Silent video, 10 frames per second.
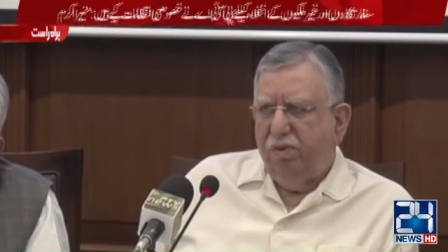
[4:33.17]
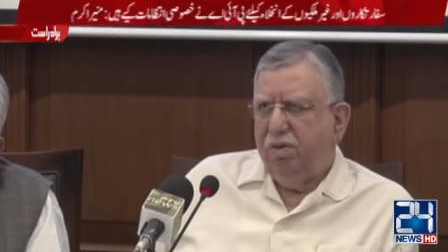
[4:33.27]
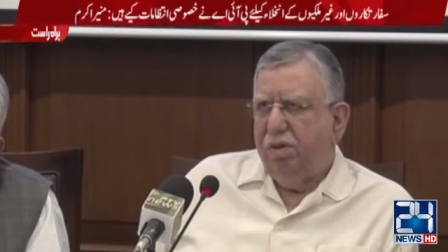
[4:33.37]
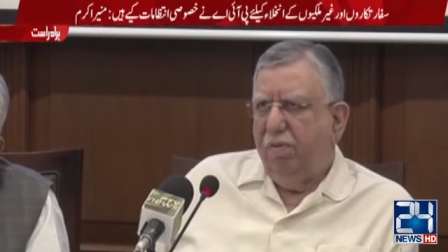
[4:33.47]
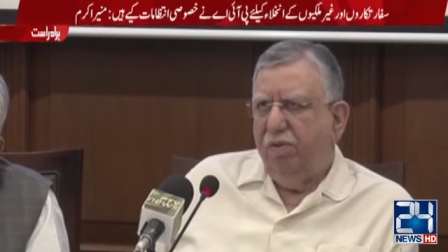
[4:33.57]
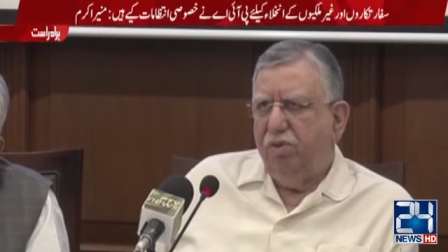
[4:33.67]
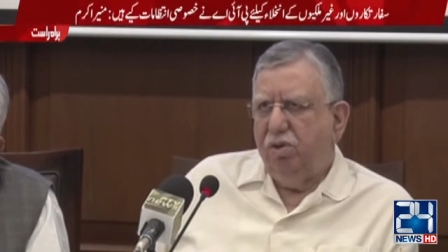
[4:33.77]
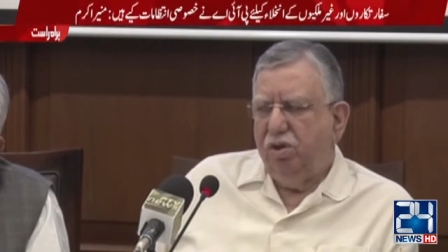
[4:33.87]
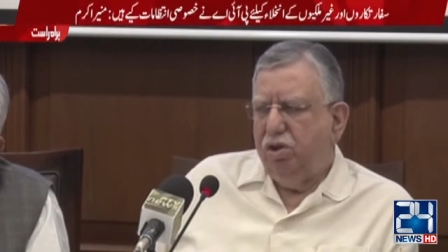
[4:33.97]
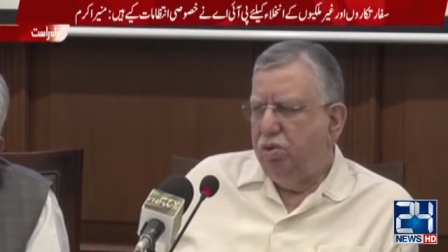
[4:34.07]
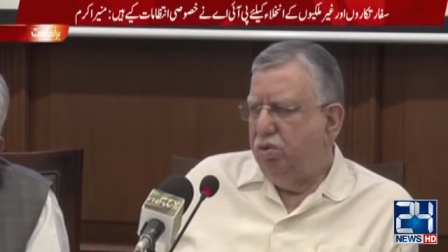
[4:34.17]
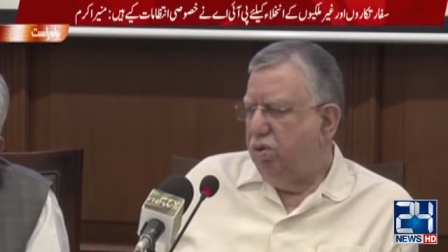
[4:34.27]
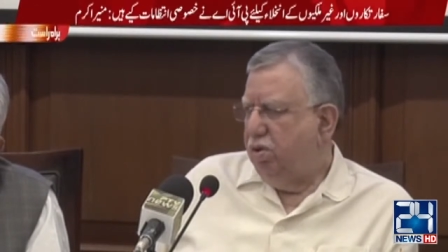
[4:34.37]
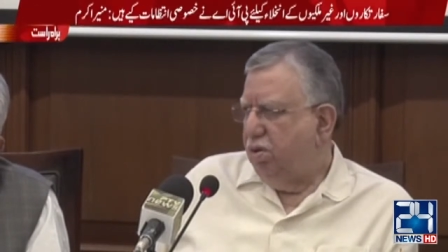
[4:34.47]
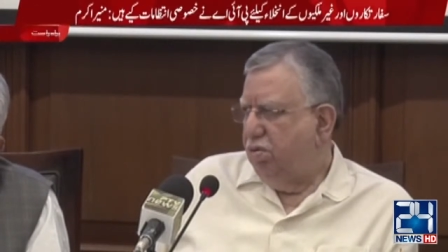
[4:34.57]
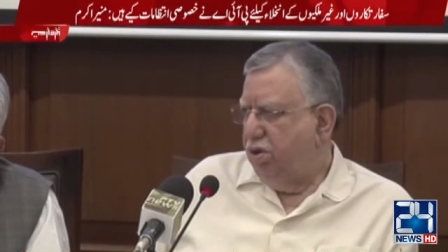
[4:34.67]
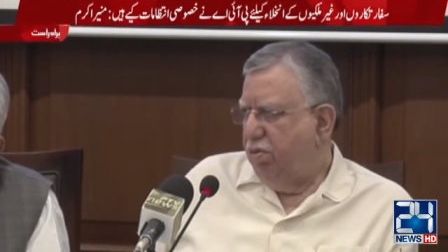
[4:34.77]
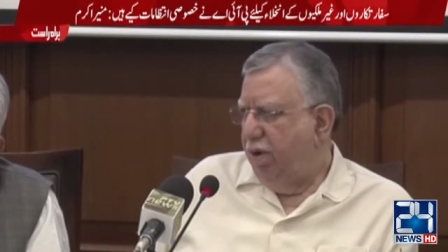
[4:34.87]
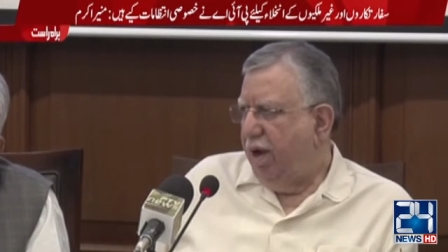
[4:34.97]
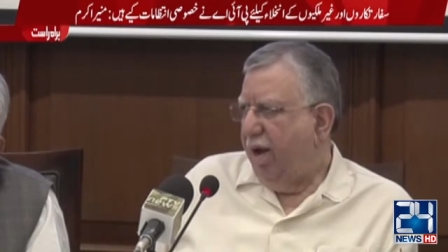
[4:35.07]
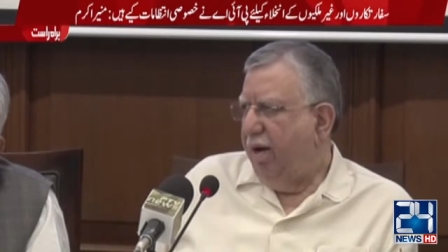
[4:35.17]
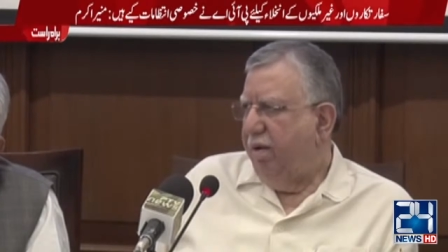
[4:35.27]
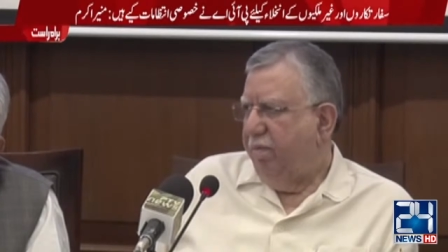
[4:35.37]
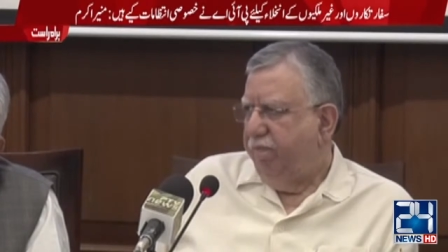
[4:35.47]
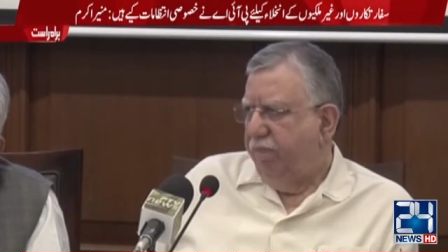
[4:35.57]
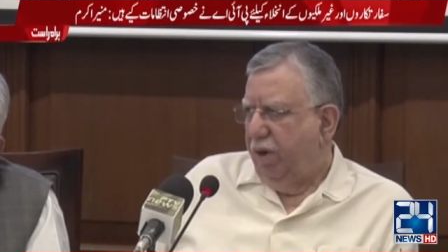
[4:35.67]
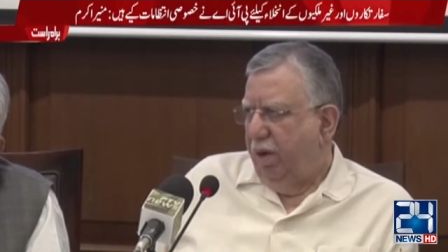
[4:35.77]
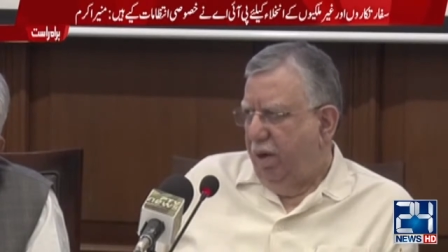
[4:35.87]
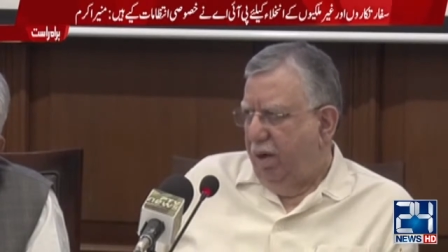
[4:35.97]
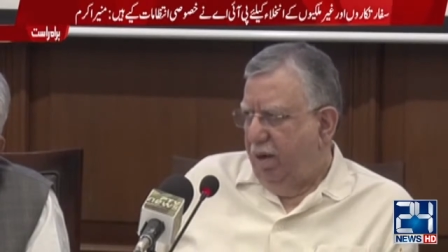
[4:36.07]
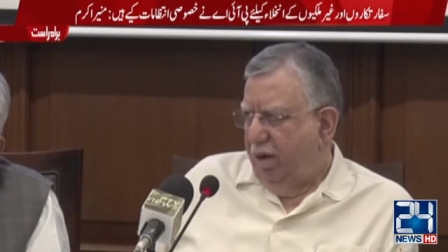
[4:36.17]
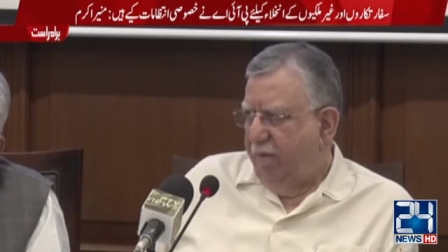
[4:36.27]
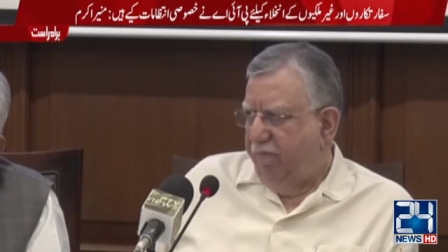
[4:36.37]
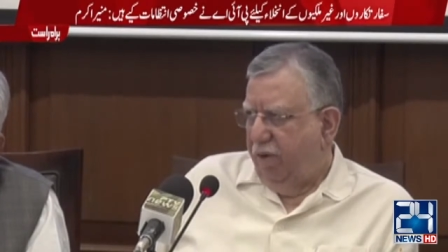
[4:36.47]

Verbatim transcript: some of those issues which we can, uh,